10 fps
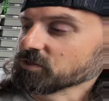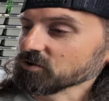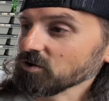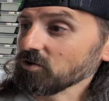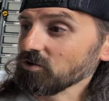
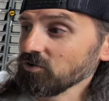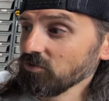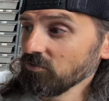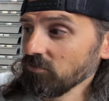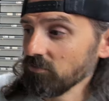they're all
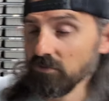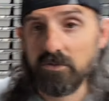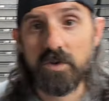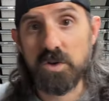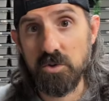
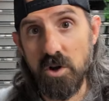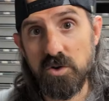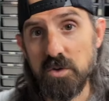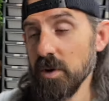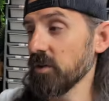visual
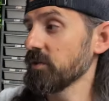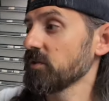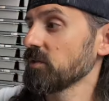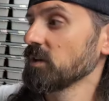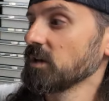ultra
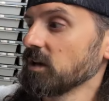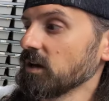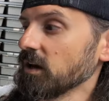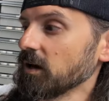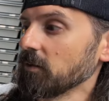males.
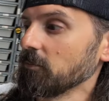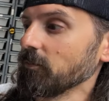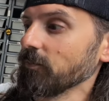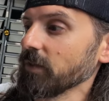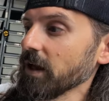
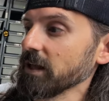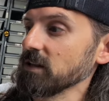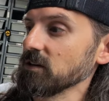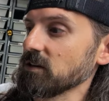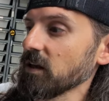I
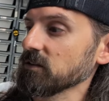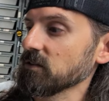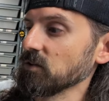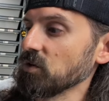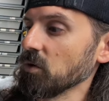didn't
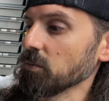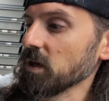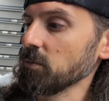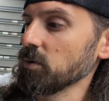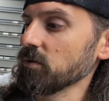test the 2 I'm
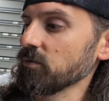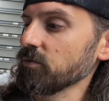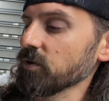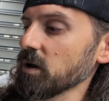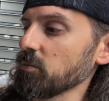keeping
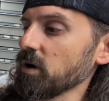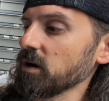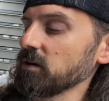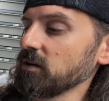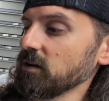for het
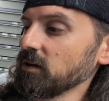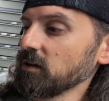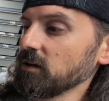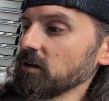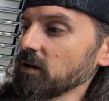pied,
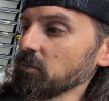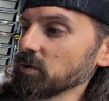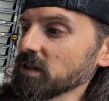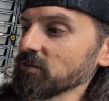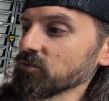
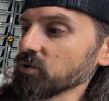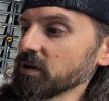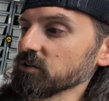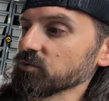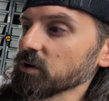but they have really
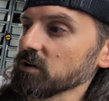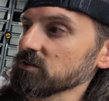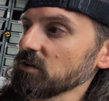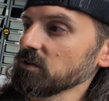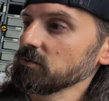nice
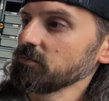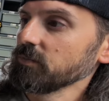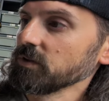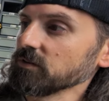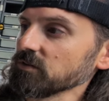ringers on
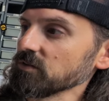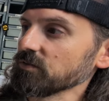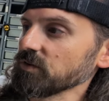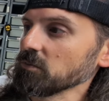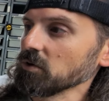them. And this is the
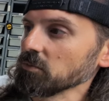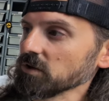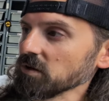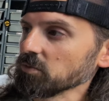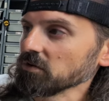female I'm
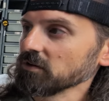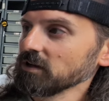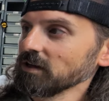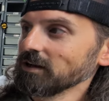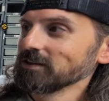keeping.
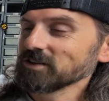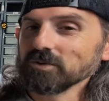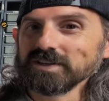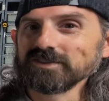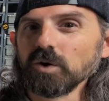She
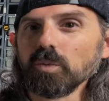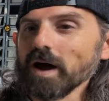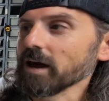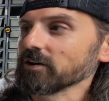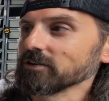almost has no
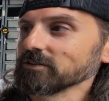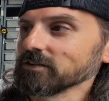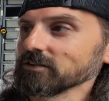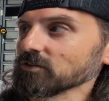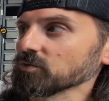pattern
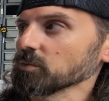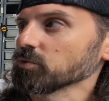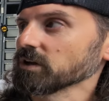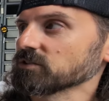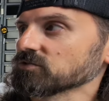and has this really bright